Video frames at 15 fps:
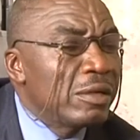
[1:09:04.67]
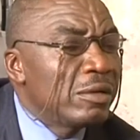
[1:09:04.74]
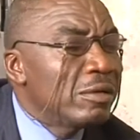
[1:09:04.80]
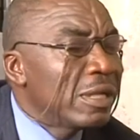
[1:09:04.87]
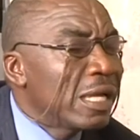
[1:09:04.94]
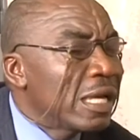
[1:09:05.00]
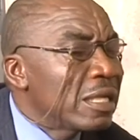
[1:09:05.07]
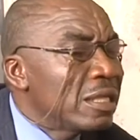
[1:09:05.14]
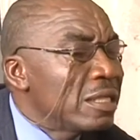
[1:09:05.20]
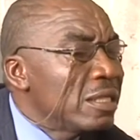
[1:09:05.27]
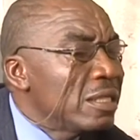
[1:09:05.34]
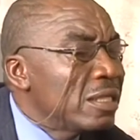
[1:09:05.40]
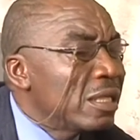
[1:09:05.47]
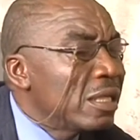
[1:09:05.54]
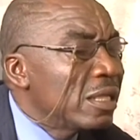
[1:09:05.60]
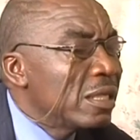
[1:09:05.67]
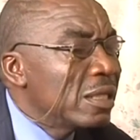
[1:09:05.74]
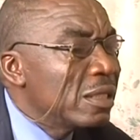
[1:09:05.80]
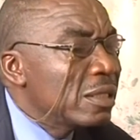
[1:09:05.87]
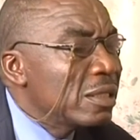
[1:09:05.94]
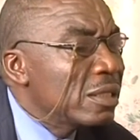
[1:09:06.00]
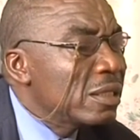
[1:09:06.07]
owner is
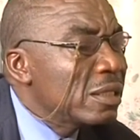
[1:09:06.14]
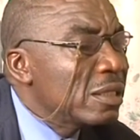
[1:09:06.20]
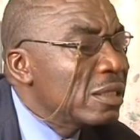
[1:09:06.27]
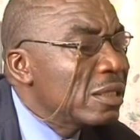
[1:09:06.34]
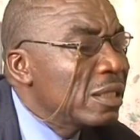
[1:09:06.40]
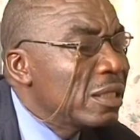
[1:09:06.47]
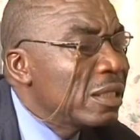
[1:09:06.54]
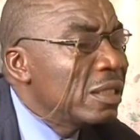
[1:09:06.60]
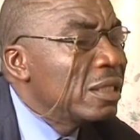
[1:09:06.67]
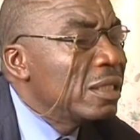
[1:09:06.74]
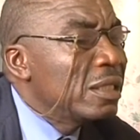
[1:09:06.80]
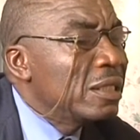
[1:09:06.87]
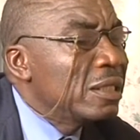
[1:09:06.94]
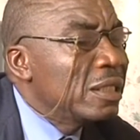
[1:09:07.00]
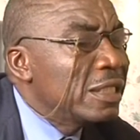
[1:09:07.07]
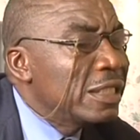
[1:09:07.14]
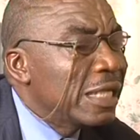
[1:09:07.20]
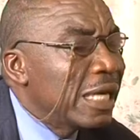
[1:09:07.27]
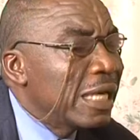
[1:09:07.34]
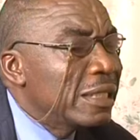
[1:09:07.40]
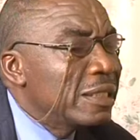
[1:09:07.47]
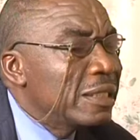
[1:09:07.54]

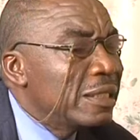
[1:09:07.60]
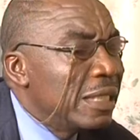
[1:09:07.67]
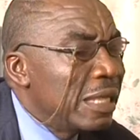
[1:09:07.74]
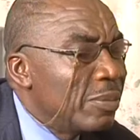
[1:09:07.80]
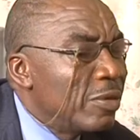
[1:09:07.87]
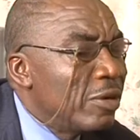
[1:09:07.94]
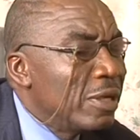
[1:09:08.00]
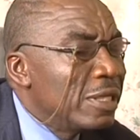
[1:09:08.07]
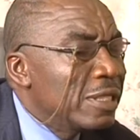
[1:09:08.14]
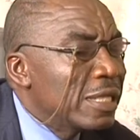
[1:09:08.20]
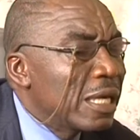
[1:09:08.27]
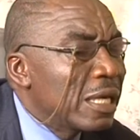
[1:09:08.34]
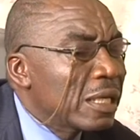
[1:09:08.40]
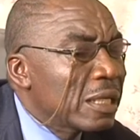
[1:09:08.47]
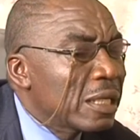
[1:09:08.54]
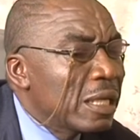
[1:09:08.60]
Richard Nebolisa.